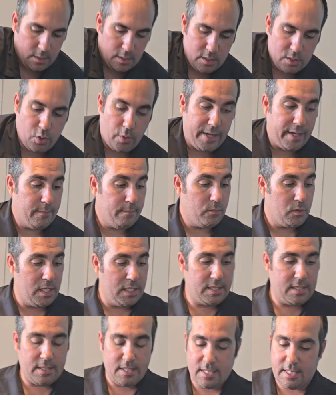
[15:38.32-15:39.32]
sorry,
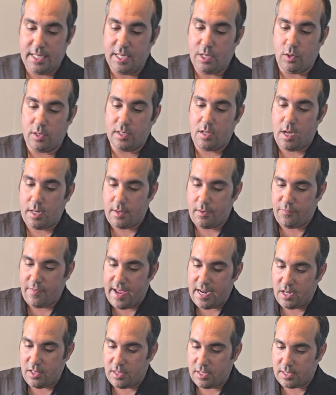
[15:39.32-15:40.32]
this is the Seagull. Not a
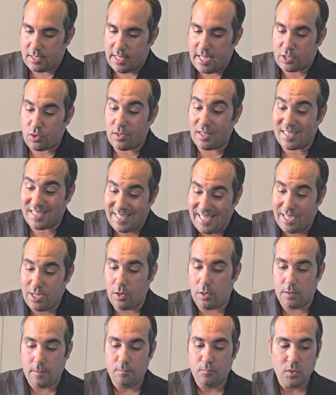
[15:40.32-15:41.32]
fan of the selector on the
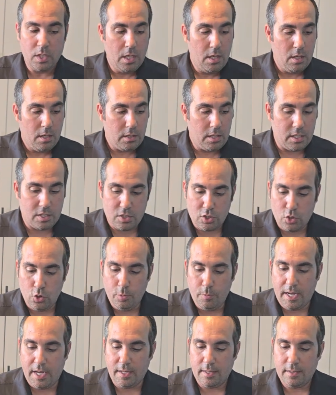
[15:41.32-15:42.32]
Seagull. The
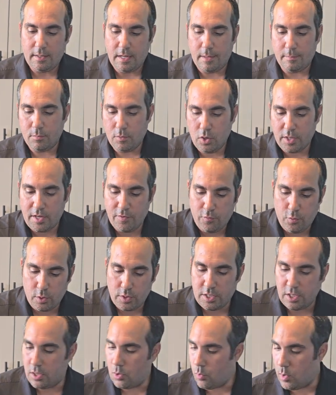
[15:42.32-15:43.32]
Scuba, I'm looking
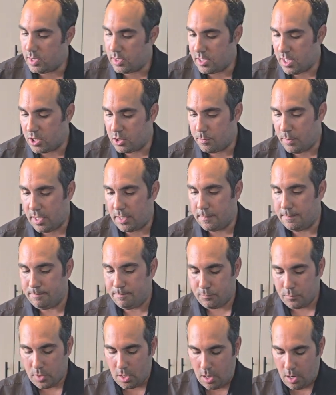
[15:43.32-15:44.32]
forward to the one touch button.
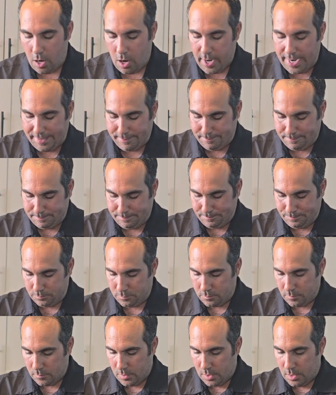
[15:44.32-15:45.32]
All right.
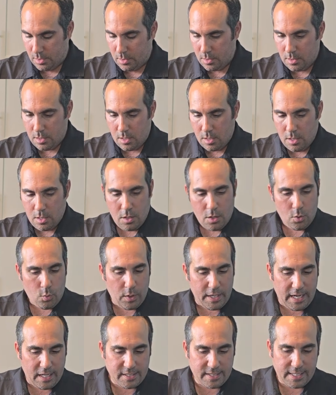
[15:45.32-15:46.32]

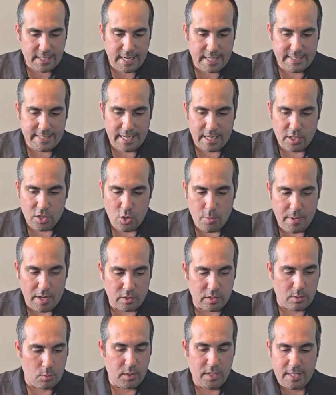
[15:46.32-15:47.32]
What else can I tell you
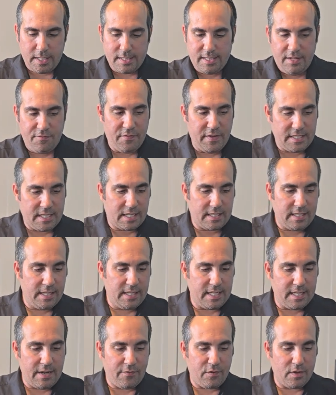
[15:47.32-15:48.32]
about them? Well, you can see physically
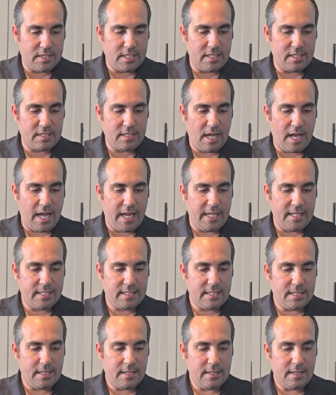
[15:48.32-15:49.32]
the difference in
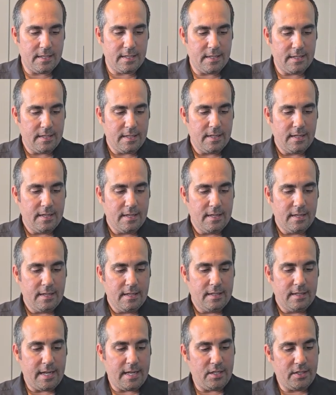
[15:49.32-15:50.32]
size.
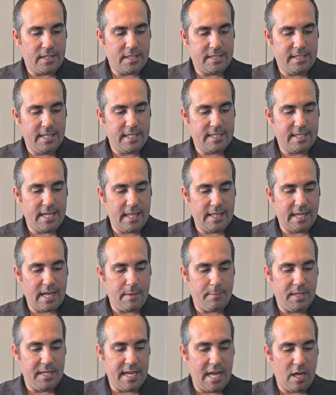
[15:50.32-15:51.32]
And you can see it's yelling
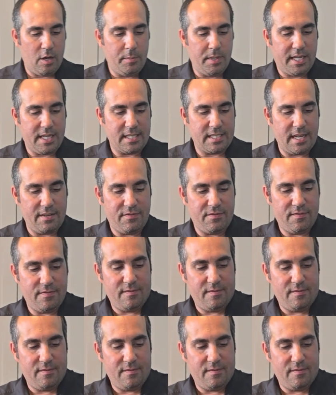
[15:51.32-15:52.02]
at me now because I